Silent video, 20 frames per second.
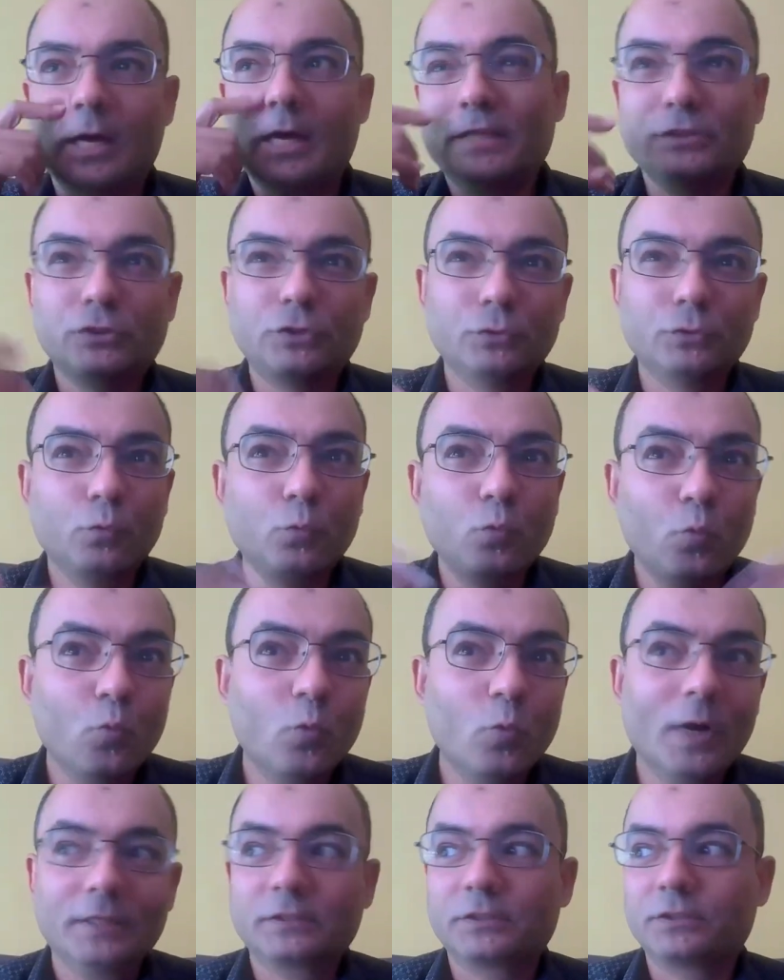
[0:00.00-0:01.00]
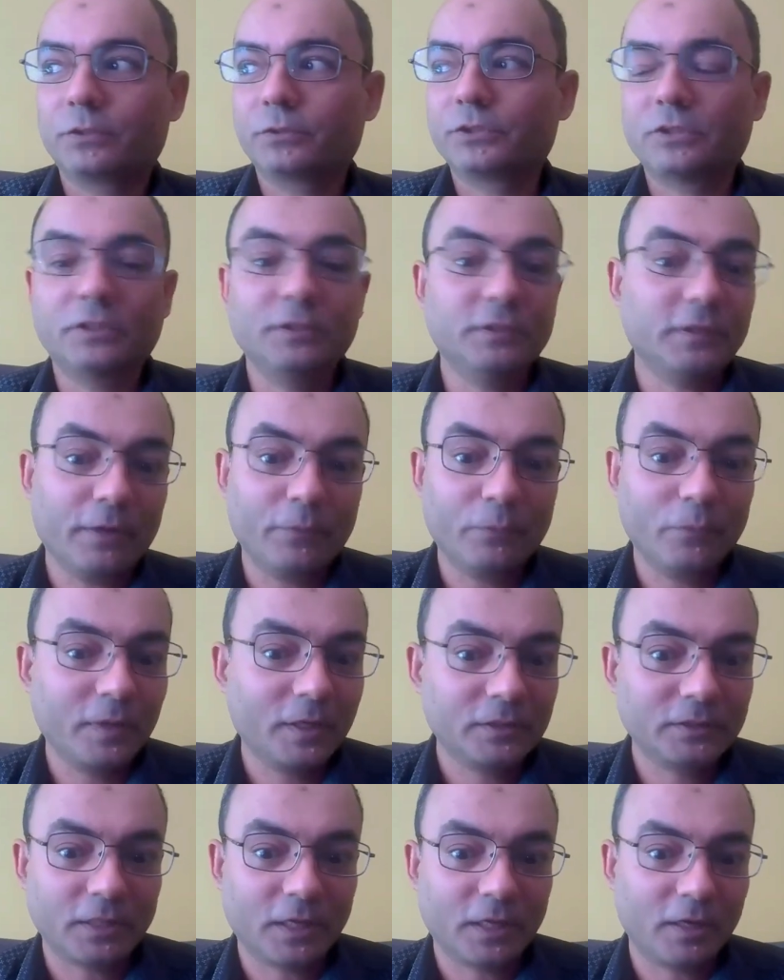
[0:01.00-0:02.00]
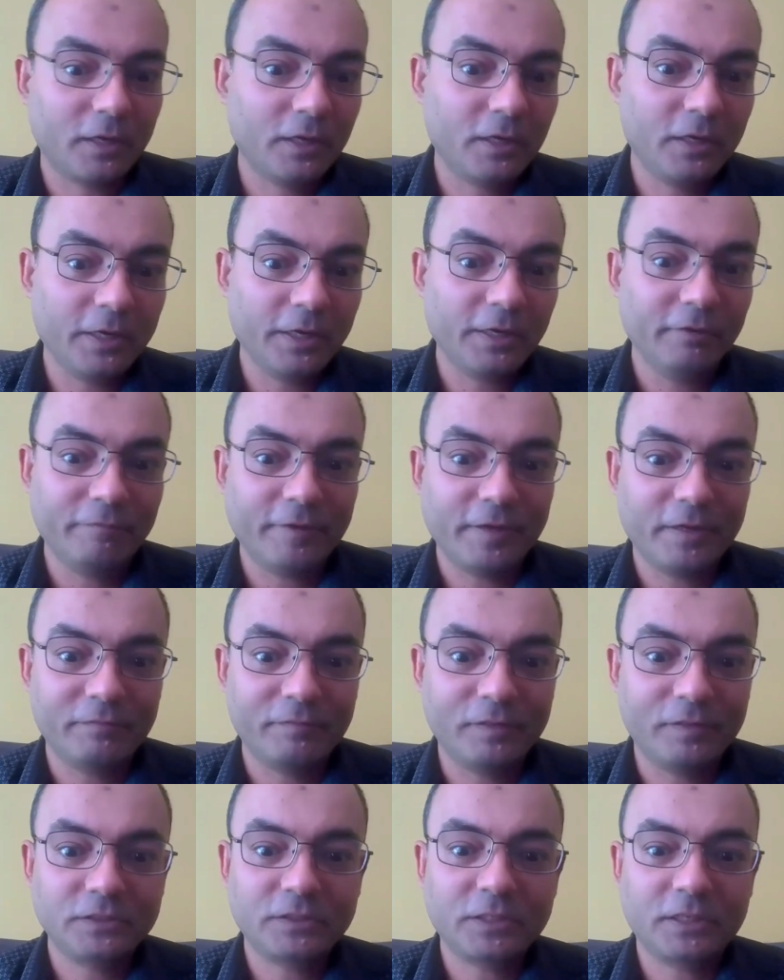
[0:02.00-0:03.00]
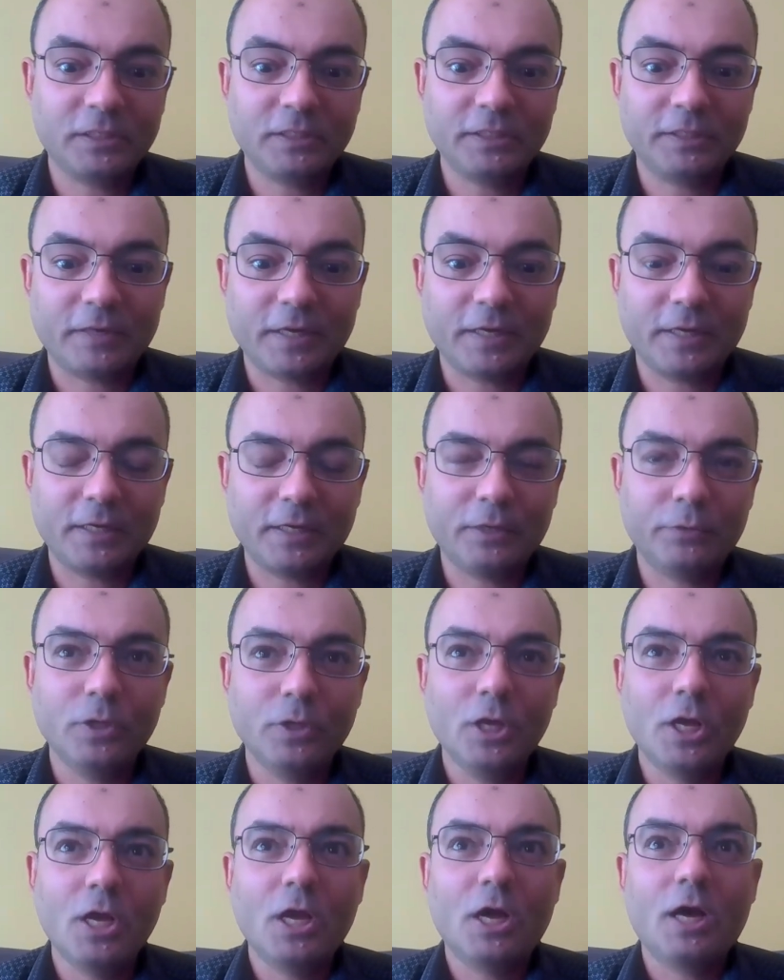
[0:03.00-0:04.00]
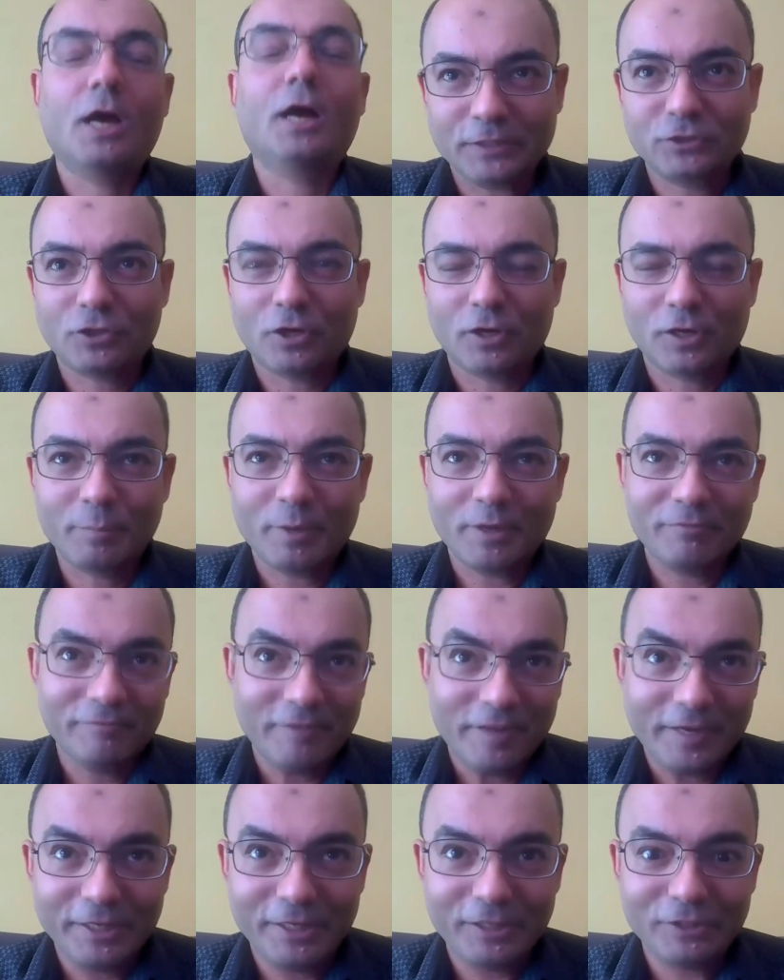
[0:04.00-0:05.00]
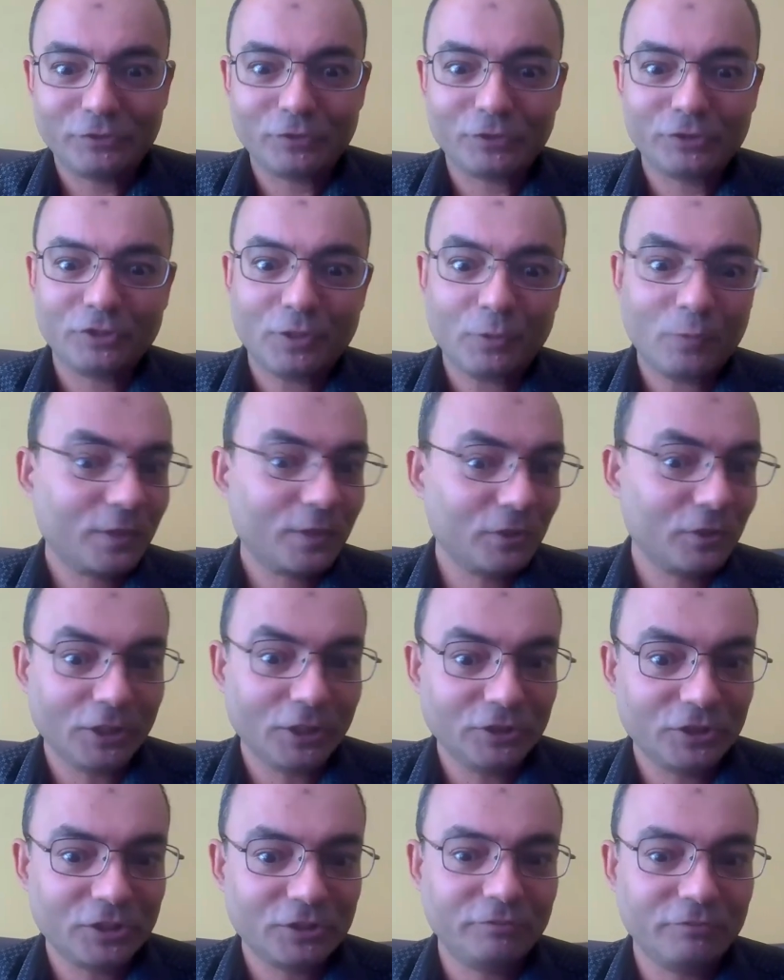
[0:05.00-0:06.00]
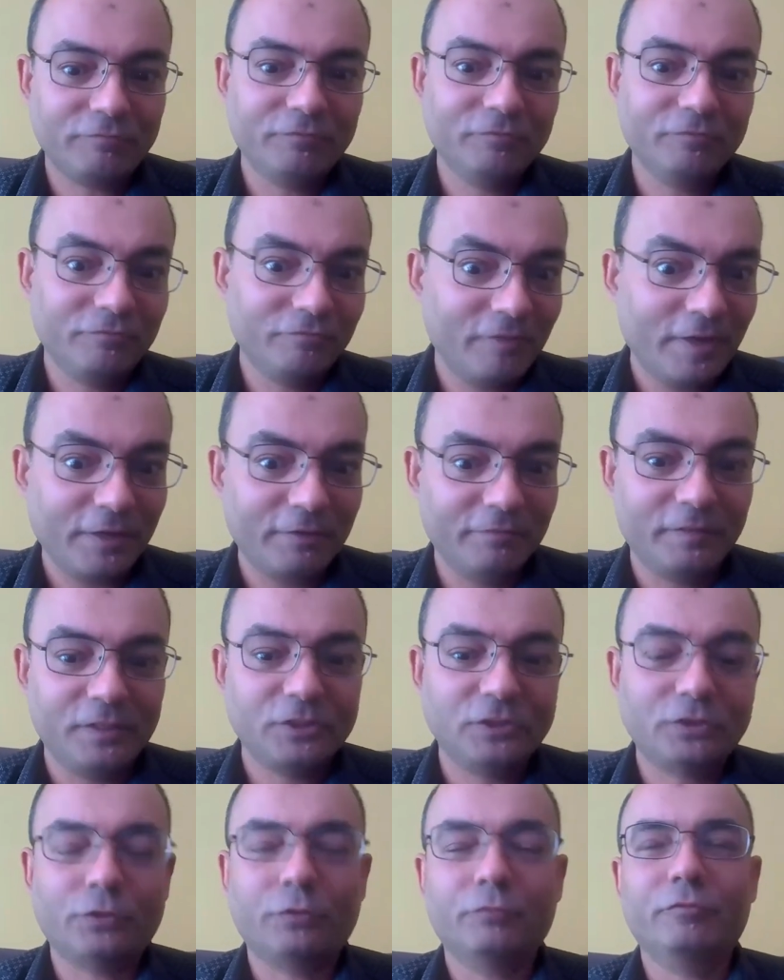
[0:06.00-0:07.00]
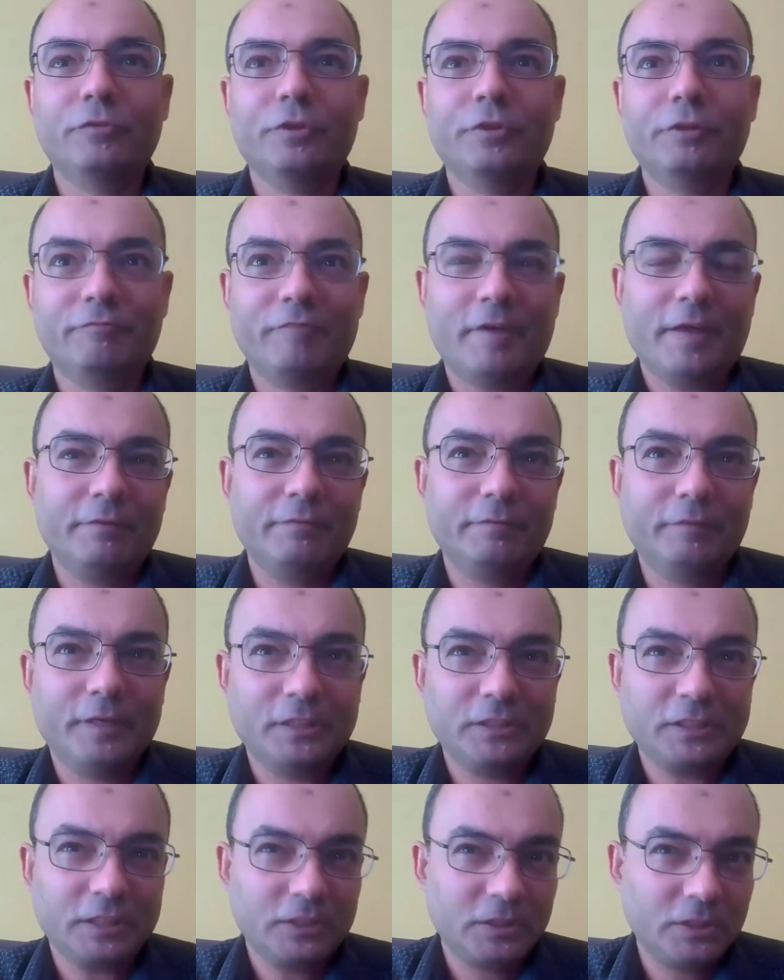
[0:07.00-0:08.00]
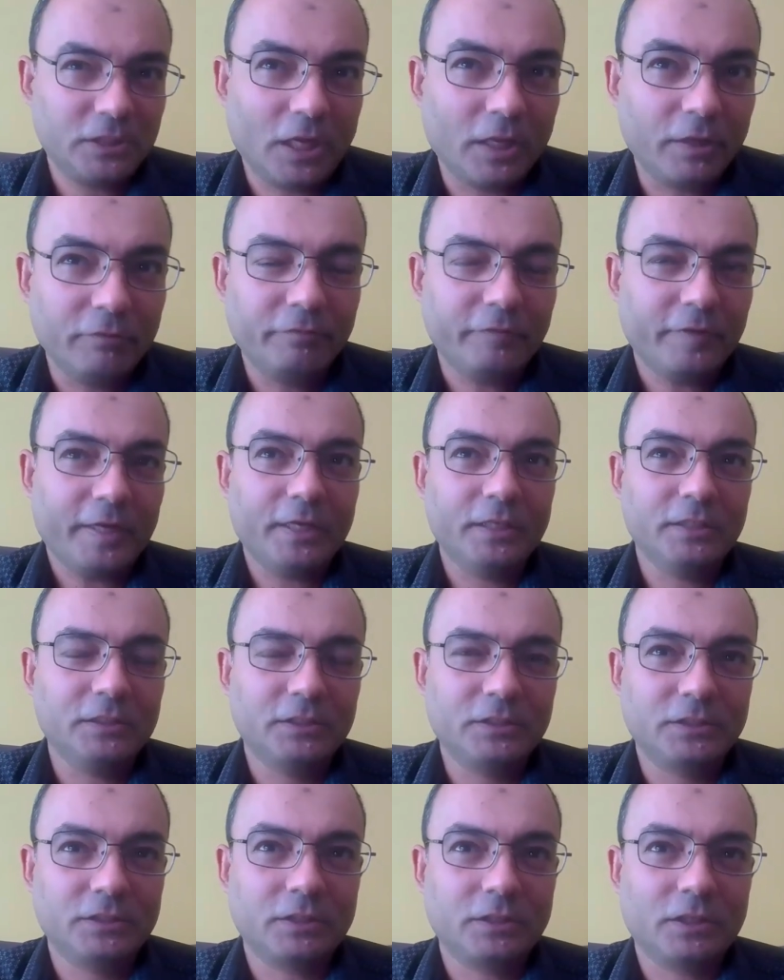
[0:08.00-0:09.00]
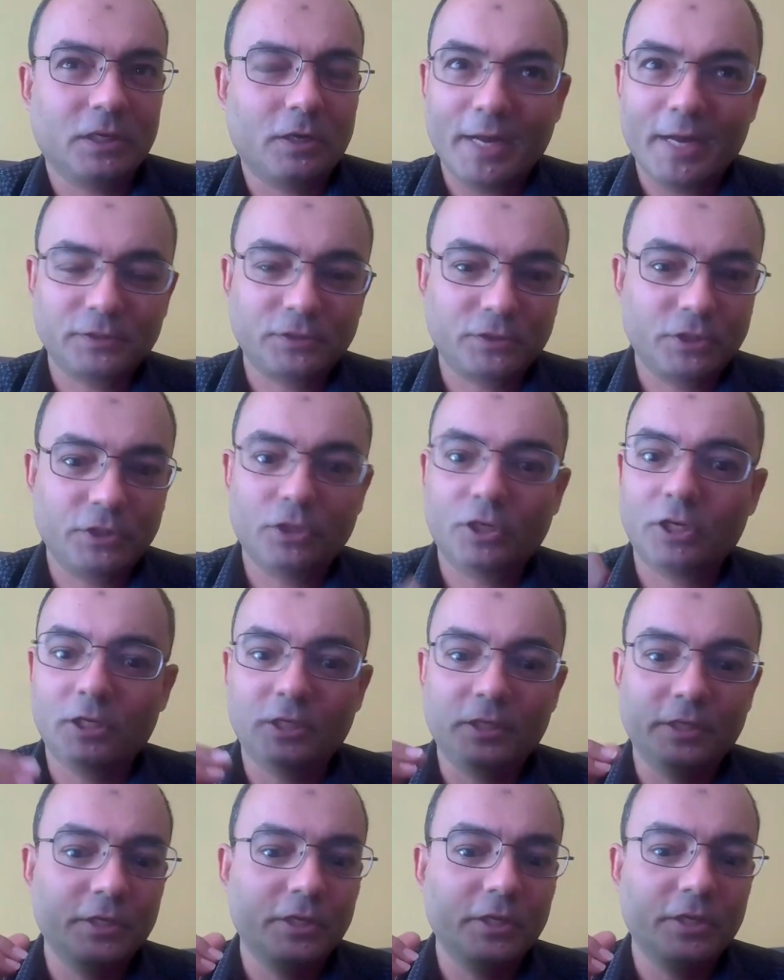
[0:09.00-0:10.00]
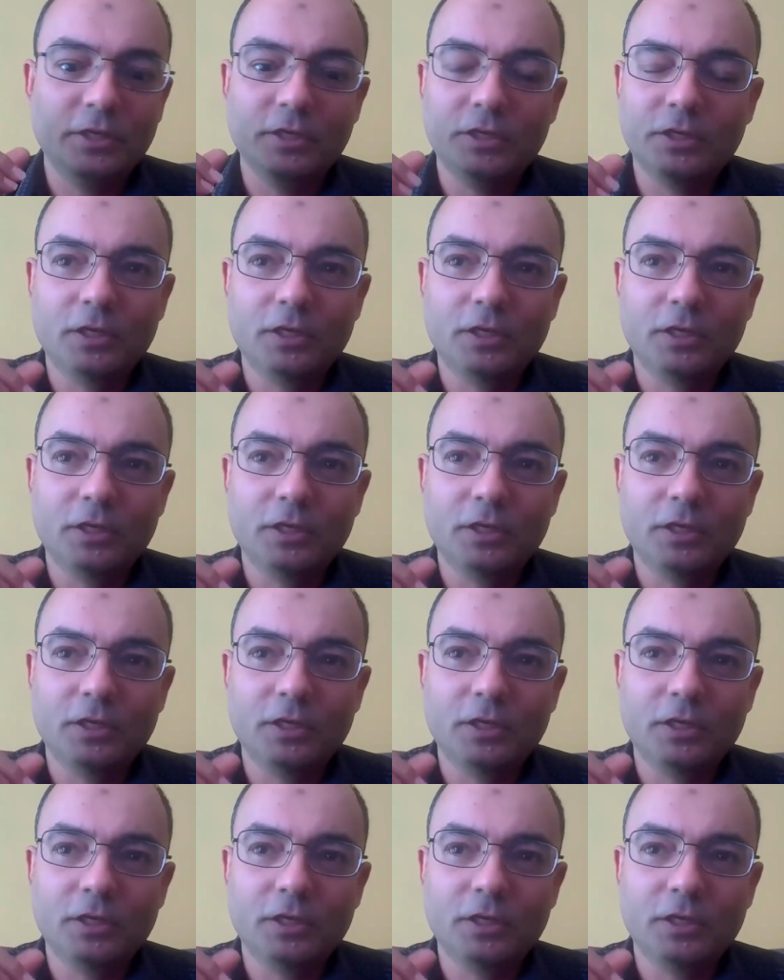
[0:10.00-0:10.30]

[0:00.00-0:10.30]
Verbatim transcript: as to what social networks are in the Fediverse currently right now. Let's talk about federated social network, not just Fediverse. So the Fediverse itself is Mastodon,